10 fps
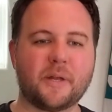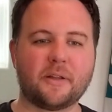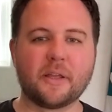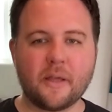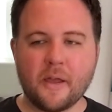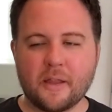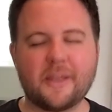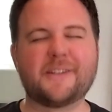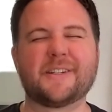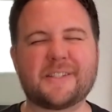Bailey.
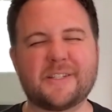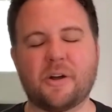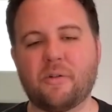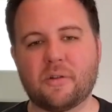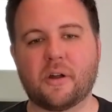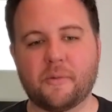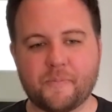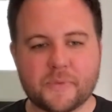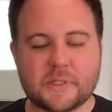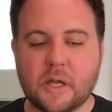They just don't learn.
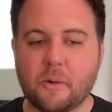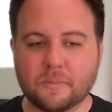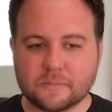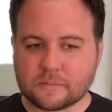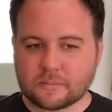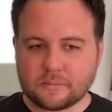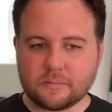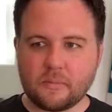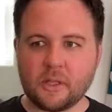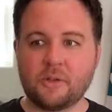So
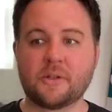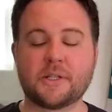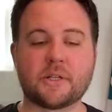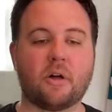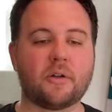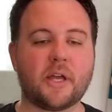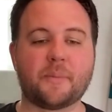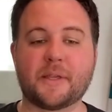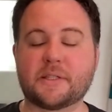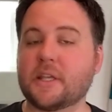you can just all in an
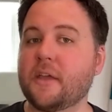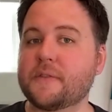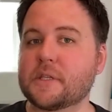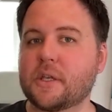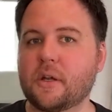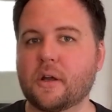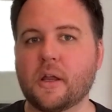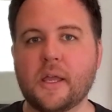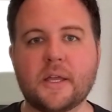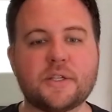app that's safe, secure,
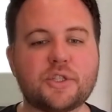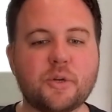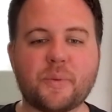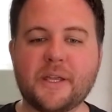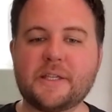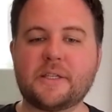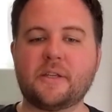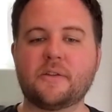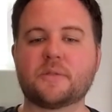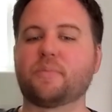super easy to
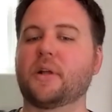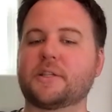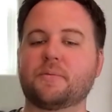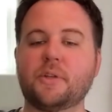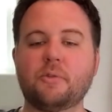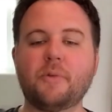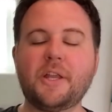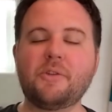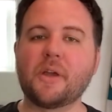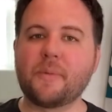use. Plus, when you
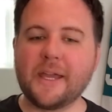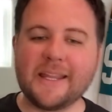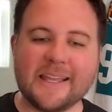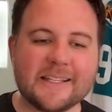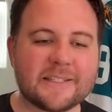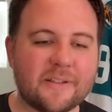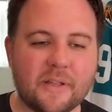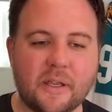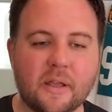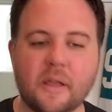win, you get paid
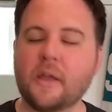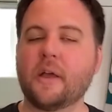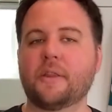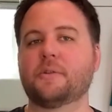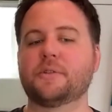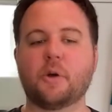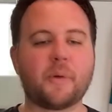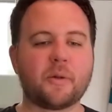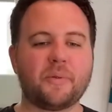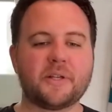instantly. There's no
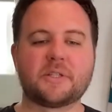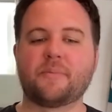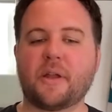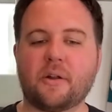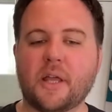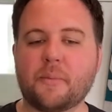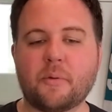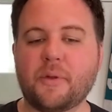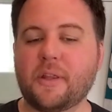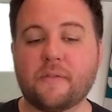better place to bet on
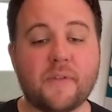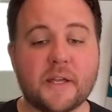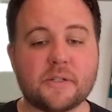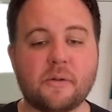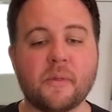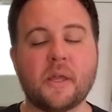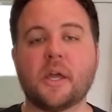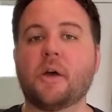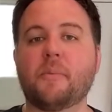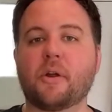MLB than FanDuel,
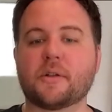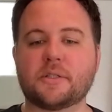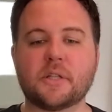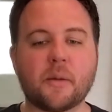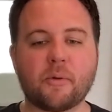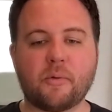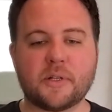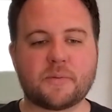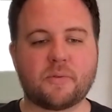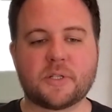America's number one
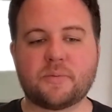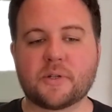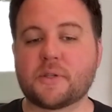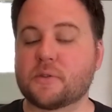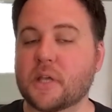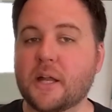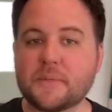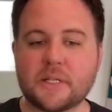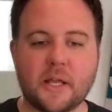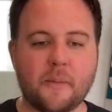sports book. So sign up
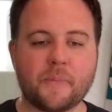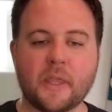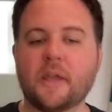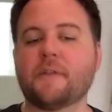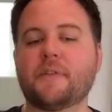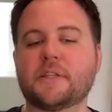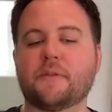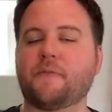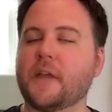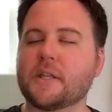today.
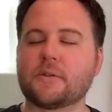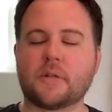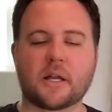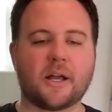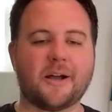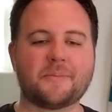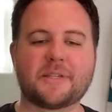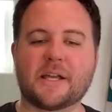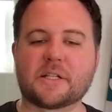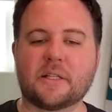Visit
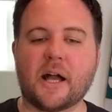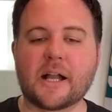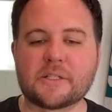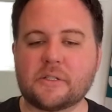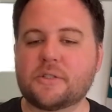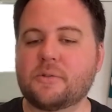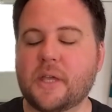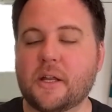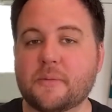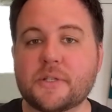FanDuel.com/lockedon to
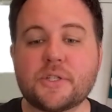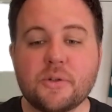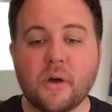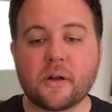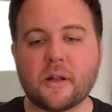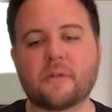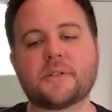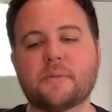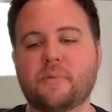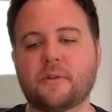get up to
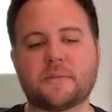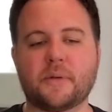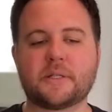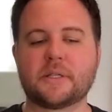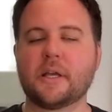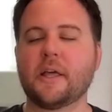$200 in bonus bets.